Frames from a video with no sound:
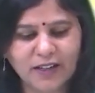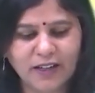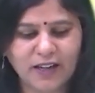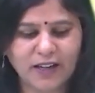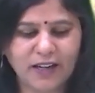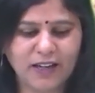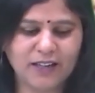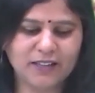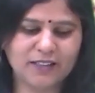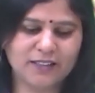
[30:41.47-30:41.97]

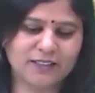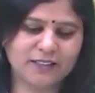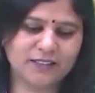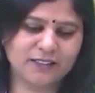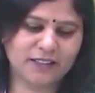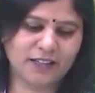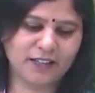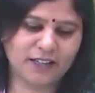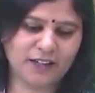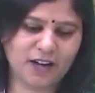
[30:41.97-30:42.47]
and
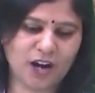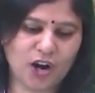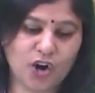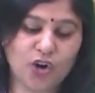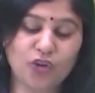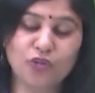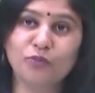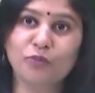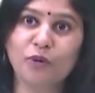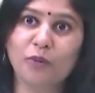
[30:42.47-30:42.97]
the era
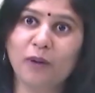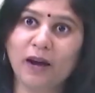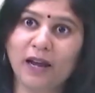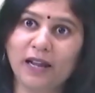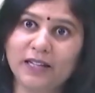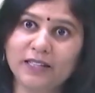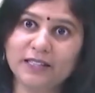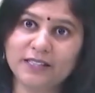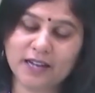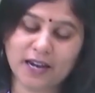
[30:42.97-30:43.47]
of
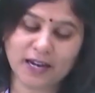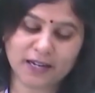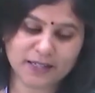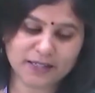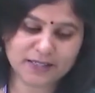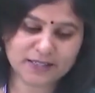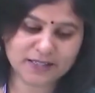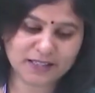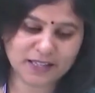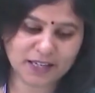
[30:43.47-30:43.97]
mobile
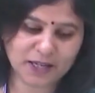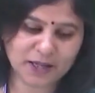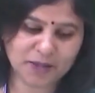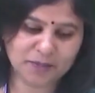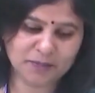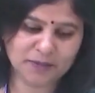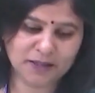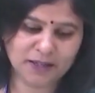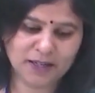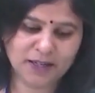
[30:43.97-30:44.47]
GIS
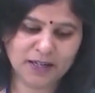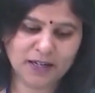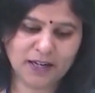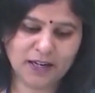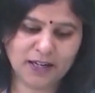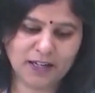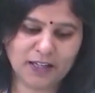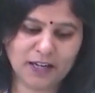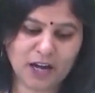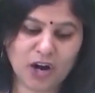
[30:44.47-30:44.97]
came,
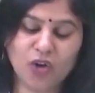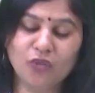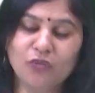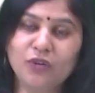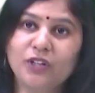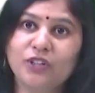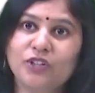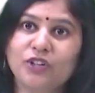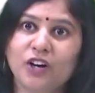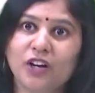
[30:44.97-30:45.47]
and now
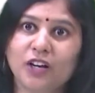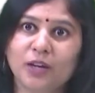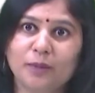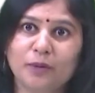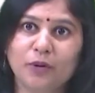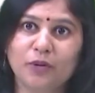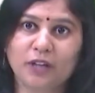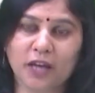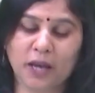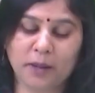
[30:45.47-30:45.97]
we talk
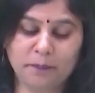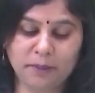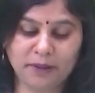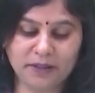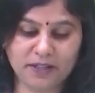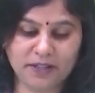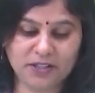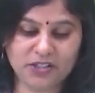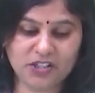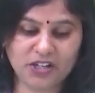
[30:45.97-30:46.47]
about
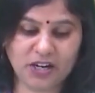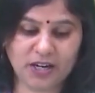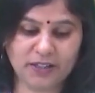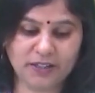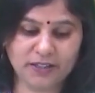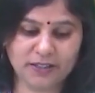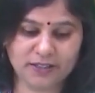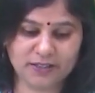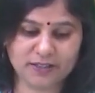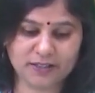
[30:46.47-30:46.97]
embedded
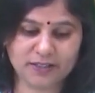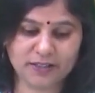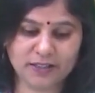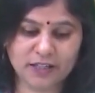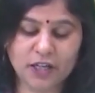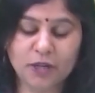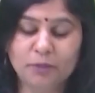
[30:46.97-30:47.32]
GIS.